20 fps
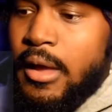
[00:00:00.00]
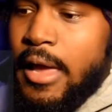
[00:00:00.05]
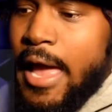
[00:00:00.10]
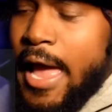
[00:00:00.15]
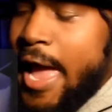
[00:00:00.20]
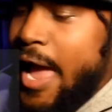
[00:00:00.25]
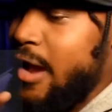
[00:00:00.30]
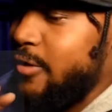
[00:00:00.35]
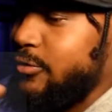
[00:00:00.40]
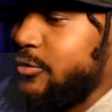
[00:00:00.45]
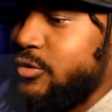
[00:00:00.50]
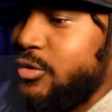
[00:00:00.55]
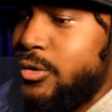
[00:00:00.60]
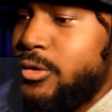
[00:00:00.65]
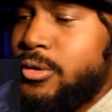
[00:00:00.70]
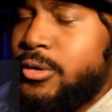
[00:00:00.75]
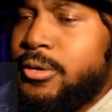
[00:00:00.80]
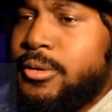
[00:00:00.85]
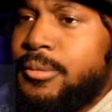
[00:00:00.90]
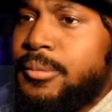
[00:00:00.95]

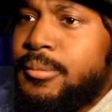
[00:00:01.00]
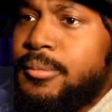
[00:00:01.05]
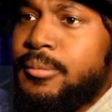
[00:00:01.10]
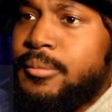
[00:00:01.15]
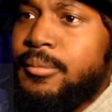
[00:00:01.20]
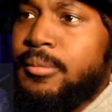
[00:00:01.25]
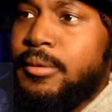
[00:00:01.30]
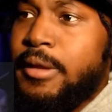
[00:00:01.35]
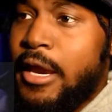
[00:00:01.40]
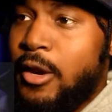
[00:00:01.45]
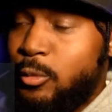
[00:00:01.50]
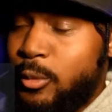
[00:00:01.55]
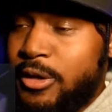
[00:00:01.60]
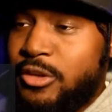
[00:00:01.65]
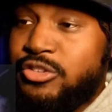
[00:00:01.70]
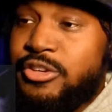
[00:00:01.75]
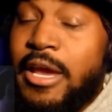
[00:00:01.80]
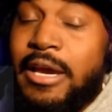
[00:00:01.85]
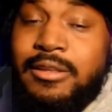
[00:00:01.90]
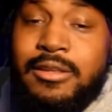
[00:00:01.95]
After they
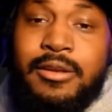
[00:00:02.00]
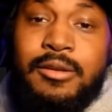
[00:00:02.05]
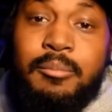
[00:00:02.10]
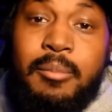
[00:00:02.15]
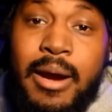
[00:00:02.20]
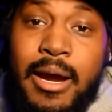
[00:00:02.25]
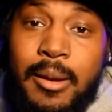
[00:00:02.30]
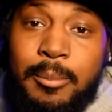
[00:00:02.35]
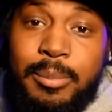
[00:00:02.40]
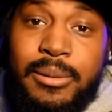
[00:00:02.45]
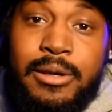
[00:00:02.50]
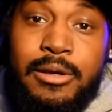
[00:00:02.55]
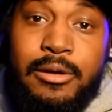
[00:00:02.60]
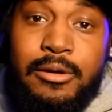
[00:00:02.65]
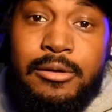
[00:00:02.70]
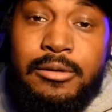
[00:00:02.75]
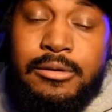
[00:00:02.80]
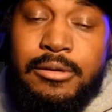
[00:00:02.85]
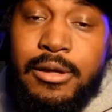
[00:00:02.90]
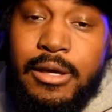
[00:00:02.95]
rejected my
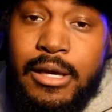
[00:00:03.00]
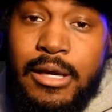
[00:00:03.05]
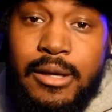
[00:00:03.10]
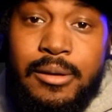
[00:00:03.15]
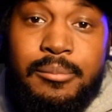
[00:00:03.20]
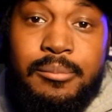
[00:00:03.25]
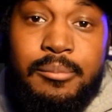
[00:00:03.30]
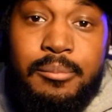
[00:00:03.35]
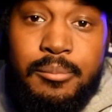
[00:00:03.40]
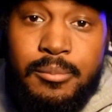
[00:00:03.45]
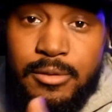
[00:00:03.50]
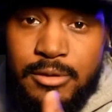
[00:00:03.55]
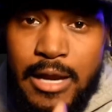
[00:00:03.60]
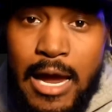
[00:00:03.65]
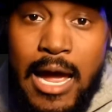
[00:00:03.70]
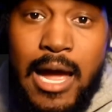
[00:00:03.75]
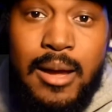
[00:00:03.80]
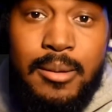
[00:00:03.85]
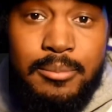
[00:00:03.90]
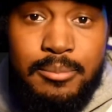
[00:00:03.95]
appeal and
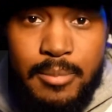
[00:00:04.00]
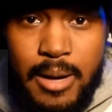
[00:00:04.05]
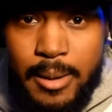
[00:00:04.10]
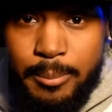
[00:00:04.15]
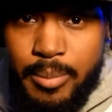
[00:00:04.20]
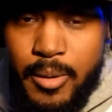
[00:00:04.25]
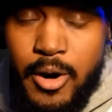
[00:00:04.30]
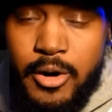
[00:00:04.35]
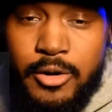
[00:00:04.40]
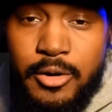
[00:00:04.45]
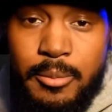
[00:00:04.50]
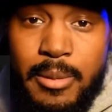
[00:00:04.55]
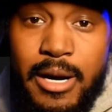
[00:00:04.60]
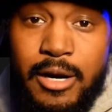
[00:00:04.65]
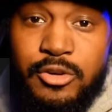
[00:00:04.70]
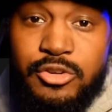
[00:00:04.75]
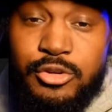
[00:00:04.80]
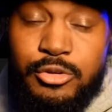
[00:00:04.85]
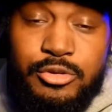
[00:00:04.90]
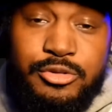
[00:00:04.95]
Dom, my partner
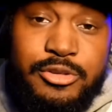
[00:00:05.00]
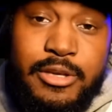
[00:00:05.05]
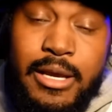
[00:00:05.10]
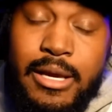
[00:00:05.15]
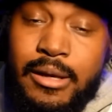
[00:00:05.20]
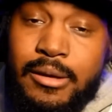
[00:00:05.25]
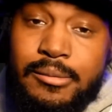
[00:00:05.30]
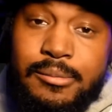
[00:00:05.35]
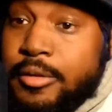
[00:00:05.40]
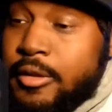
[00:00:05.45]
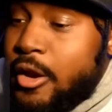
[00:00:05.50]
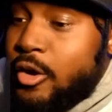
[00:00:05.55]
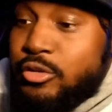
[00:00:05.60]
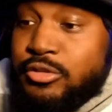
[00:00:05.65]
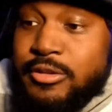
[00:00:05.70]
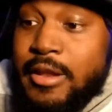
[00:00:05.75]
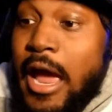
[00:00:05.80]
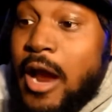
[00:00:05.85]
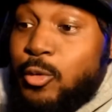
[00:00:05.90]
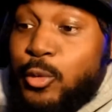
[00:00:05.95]
manager, said
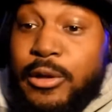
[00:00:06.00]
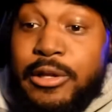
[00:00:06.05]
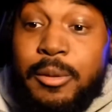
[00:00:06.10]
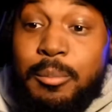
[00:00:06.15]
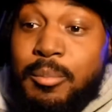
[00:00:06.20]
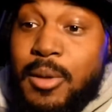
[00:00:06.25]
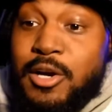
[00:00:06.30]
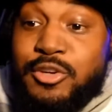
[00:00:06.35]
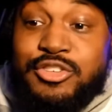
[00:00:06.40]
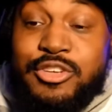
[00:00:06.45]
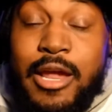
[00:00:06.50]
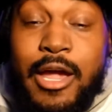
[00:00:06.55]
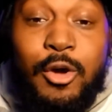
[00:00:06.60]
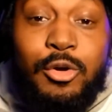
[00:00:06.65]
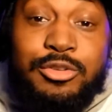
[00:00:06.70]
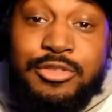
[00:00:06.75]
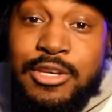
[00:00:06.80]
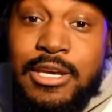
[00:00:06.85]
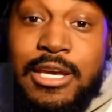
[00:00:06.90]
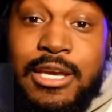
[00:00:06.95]
there's not really much
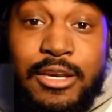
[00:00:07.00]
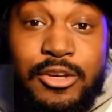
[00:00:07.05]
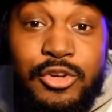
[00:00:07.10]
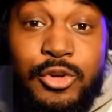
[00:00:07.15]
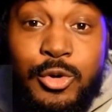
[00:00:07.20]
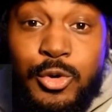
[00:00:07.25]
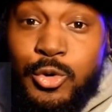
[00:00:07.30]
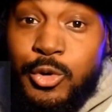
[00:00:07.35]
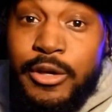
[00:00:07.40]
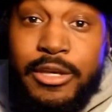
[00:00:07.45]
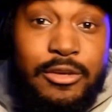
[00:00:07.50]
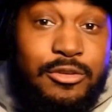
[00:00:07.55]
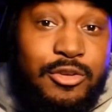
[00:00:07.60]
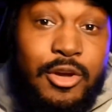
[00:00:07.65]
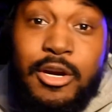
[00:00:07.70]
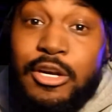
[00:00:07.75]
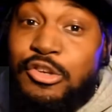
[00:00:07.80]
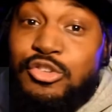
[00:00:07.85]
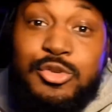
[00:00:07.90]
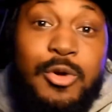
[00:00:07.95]
else he can do. He's
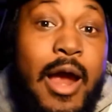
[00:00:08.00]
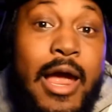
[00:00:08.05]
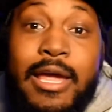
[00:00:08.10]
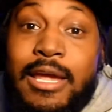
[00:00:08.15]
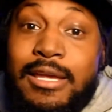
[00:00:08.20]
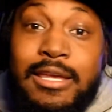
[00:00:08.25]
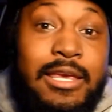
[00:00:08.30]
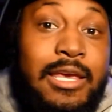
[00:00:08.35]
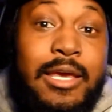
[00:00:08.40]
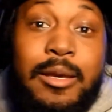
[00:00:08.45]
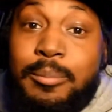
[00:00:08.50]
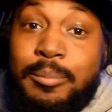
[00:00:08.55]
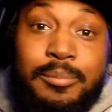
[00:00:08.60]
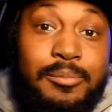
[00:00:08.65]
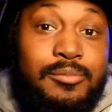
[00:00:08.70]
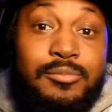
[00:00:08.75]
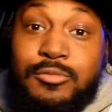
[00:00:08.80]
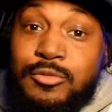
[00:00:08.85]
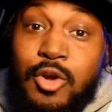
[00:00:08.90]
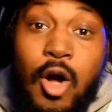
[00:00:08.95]
gonna try and keep
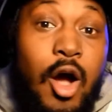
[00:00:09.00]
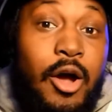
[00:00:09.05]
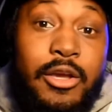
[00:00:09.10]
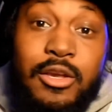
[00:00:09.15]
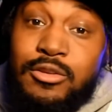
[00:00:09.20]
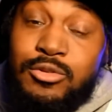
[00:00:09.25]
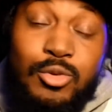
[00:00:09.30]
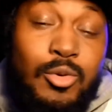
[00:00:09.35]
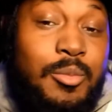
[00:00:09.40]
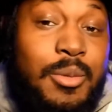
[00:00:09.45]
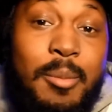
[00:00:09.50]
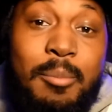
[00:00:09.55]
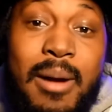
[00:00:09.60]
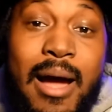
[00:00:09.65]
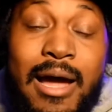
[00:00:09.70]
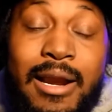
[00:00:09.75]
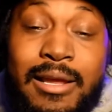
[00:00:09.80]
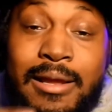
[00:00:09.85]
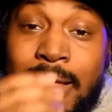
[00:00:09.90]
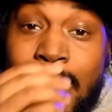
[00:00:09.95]
talking to him
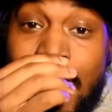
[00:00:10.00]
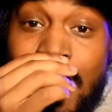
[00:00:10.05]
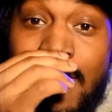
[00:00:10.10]
about it.